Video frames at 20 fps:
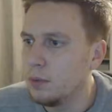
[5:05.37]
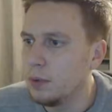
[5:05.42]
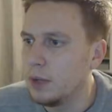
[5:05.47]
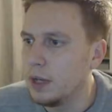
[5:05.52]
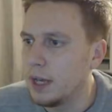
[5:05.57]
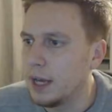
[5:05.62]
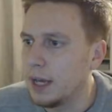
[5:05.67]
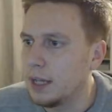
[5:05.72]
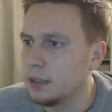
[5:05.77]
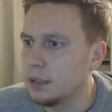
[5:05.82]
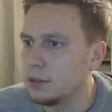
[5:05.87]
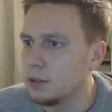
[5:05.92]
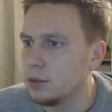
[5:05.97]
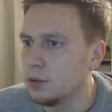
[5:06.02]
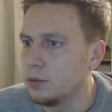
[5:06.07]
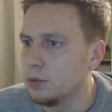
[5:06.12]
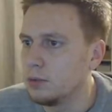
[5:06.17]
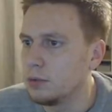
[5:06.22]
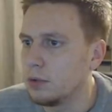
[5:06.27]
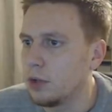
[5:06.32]
Willian,
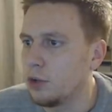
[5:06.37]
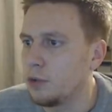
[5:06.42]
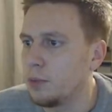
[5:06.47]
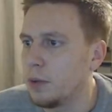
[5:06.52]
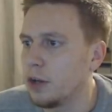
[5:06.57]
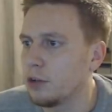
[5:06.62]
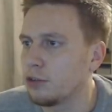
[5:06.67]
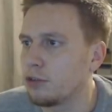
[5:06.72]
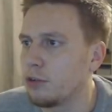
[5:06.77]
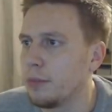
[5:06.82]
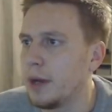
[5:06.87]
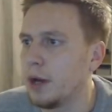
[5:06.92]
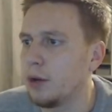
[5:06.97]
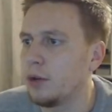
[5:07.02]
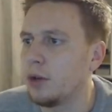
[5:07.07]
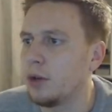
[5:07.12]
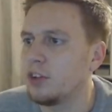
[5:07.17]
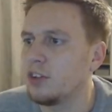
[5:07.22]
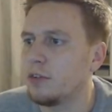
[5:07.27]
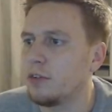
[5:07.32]
oh, goes past
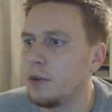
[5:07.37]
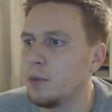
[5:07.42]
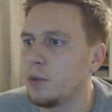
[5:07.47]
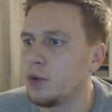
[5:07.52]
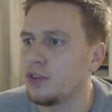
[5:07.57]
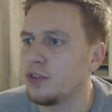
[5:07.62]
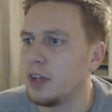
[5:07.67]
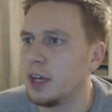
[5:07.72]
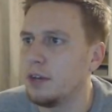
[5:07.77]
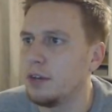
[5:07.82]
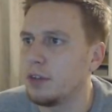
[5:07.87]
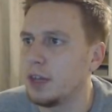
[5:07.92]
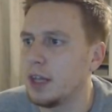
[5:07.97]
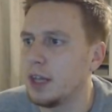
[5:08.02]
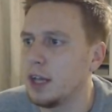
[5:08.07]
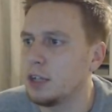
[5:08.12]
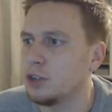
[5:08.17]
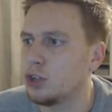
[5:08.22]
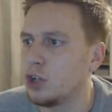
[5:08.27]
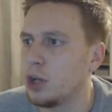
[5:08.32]
Grimaldo as if he wasn't even
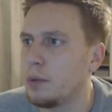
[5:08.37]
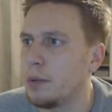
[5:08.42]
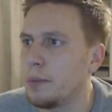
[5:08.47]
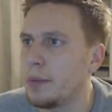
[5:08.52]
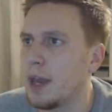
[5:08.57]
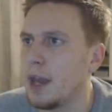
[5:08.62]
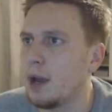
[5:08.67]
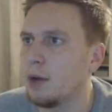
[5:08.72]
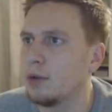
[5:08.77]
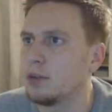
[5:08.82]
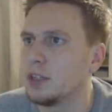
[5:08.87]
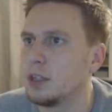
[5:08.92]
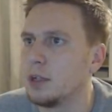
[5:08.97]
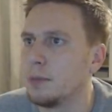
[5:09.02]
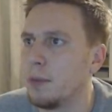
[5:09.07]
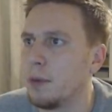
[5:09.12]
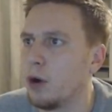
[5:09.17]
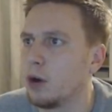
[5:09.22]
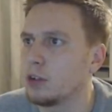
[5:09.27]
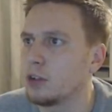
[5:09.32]
there. John Obi Mikel is in the
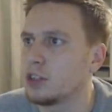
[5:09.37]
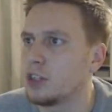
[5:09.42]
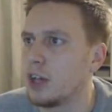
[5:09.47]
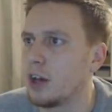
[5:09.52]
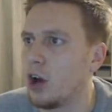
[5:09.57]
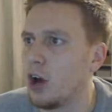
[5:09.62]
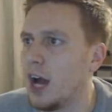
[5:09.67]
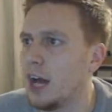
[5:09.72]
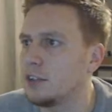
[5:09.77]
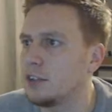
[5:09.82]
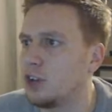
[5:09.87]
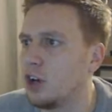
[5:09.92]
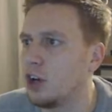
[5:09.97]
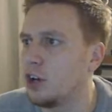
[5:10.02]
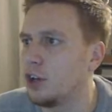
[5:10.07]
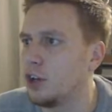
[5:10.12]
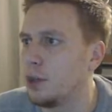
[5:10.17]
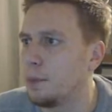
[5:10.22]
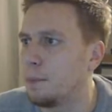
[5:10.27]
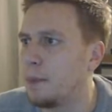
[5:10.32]
box. They've got
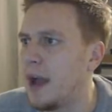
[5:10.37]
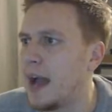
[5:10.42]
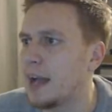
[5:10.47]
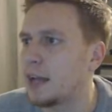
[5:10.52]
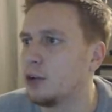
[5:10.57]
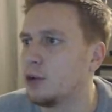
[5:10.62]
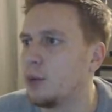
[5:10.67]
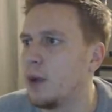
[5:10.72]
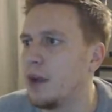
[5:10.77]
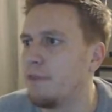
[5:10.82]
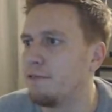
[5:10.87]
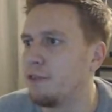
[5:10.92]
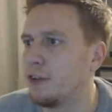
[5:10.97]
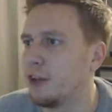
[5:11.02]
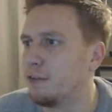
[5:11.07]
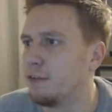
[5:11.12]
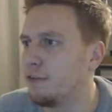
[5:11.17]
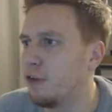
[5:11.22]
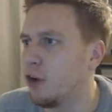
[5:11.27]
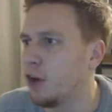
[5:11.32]
Hazard at the back who went for
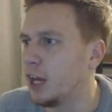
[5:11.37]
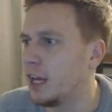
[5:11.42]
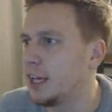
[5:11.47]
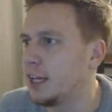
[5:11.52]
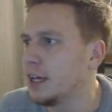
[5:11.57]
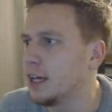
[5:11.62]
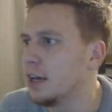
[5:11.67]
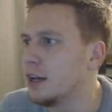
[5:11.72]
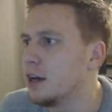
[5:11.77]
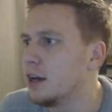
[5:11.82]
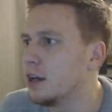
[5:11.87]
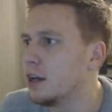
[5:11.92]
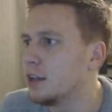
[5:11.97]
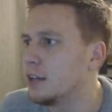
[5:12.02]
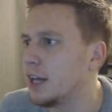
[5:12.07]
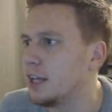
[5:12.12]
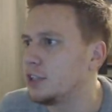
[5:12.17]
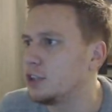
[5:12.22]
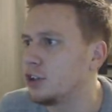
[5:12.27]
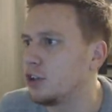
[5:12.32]
the volley.
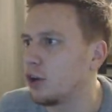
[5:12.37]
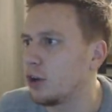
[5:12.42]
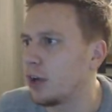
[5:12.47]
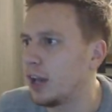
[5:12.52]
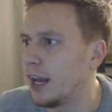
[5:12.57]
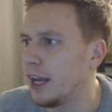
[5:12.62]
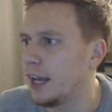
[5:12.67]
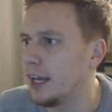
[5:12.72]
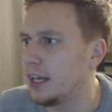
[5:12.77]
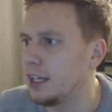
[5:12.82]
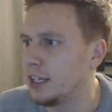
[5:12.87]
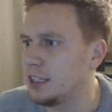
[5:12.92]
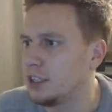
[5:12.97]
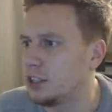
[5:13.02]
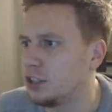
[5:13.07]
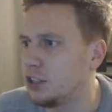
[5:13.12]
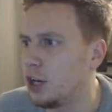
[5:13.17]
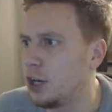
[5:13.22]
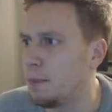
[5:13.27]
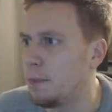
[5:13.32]
Danger not cleared. He
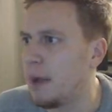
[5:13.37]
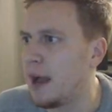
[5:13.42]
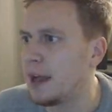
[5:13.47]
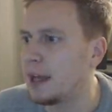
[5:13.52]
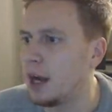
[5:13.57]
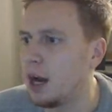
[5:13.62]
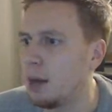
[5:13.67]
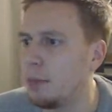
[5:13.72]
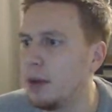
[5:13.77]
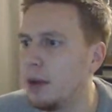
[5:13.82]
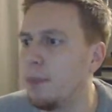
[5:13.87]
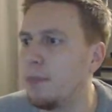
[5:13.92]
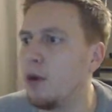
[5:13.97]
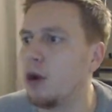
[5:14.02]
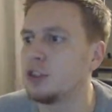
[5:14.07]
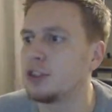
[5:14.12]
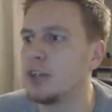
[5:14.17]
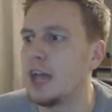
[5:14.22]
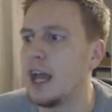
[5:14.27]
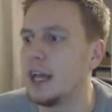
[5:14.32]
stood it back up.
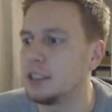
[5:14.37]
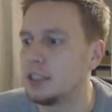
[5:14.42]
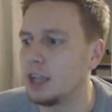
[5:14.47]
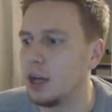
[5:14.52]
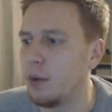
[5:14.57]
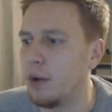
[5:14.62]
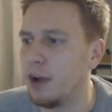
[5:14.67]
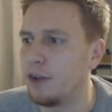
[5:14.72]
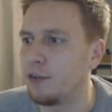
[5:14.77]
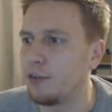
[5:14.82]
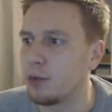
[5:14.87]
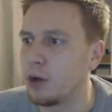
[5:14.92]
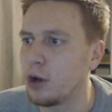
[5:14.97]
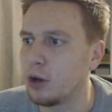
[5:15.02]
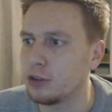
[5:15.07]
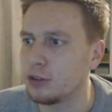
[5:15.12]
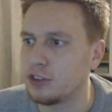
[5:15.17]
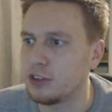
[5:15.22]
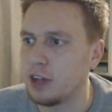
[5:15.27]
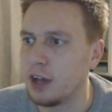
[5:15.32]
Lemos heads it away from
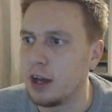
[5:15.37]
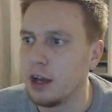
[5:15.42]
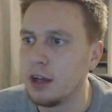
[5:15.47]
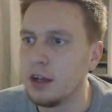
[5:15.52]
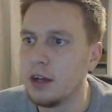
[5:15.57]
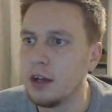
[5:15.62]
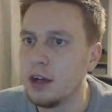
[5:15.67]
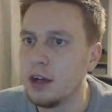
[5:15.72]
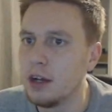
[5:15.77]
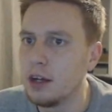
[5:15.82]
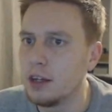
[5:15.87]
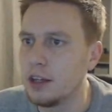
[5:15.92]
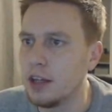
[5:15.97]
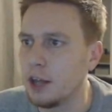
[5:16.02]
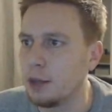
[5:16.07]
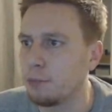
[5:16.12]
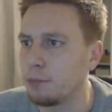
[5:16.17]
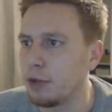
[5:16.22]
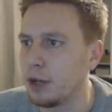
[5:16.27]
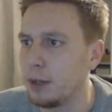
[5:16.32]
Costa.
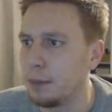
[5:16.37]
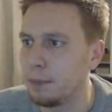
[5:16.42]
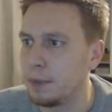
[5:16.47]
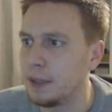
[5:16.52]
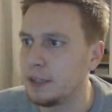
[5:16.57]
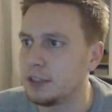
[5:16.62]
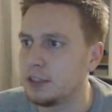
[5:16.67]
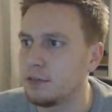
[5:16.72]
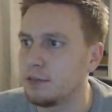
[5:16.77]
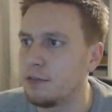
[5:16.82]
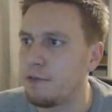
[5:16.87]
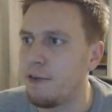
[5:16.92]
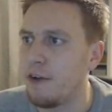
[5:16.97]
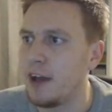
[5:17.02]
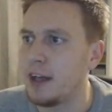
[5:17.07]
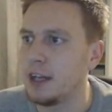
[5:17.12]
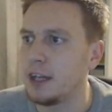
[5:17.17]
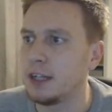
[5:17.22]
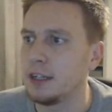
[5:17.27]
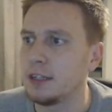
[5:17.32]
Another brilliant piece of
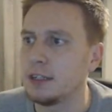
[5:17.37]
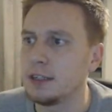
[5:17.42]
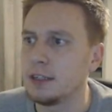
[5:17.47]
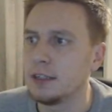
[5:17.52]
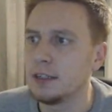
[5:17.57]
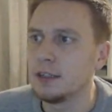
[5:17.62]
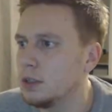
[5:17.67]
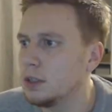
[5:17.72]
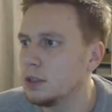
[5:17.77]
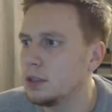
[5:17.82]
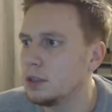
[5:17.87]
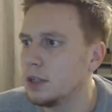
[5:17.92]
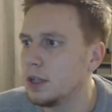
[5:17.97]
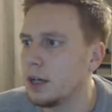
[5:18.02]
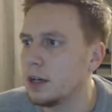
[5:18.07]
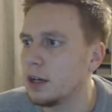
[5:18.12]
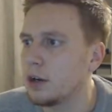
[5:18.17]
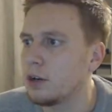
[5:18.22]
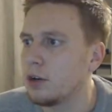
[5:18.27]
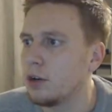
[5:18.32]
defending. Here's
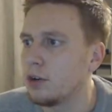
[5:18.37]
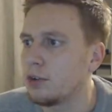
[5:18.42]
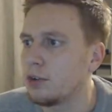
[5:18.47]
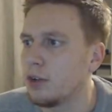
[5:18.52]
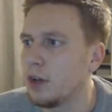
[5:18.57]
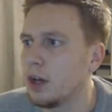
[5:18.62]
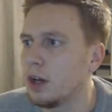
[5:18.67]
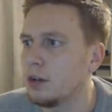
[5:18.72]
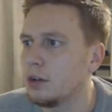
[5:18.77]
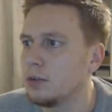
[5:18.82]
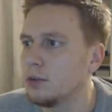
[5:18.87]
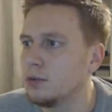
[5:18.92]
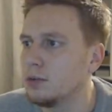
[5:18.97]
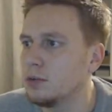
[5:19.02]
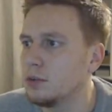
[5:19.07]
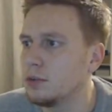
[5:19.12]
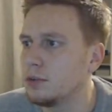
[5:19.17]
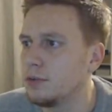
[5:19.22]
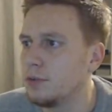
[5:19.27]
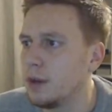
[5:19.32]
Diego Costa. Oh,
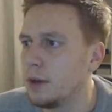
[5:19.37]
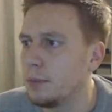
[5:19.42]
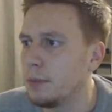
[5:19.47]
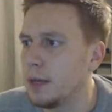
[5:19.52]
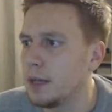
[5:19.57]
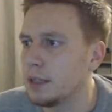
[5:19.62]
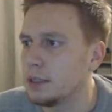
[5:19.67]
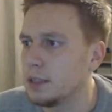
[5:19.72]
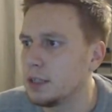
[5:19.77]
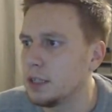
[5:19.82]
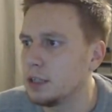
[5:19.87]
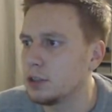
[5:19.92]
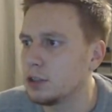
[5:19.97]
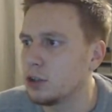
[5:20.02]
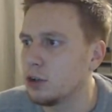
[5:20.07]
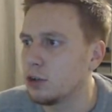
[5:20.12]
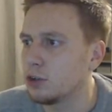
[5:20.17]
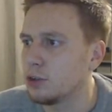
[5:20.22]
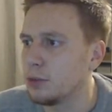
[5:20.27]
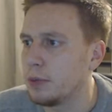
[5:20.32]
just found Matic.
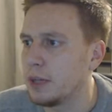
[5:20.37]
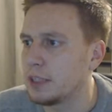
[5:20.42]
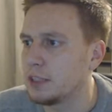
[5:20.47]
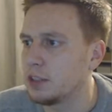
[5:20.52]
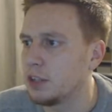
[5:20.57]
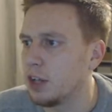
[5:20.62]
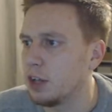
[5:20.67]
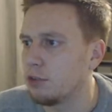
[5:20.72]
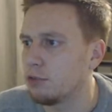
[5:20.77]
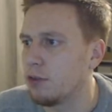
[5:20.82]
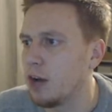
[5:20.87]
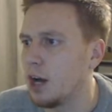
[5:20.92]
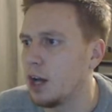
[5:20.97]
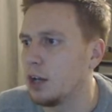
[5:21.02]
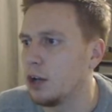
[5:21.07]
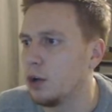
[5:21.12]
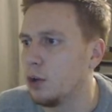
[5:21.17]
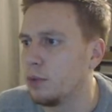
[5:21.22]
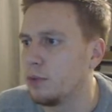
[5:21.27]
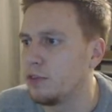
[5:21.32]
Costa makes another
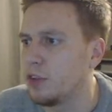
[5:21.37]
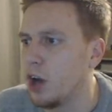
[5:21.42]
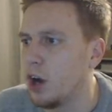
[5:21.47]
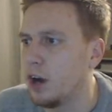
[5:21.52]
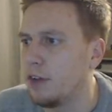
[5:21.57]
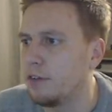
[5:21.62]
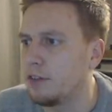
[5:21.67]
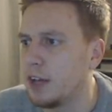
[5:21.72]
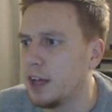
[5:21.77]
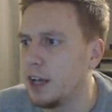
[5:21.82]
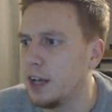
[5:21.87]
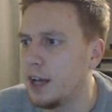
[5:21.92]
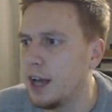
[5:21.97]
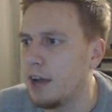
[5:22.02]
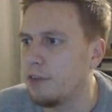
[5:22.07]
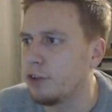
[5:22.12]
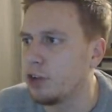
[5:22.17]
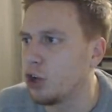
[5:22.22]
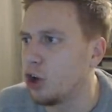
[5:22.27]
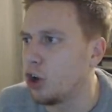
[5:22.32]
run. Oh, we've dived in.
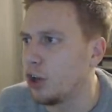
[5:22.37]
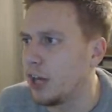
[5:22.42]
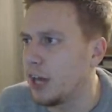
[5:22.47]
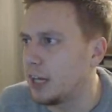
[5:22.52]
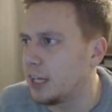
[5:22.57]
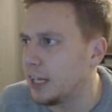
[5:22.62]
Haven't got there.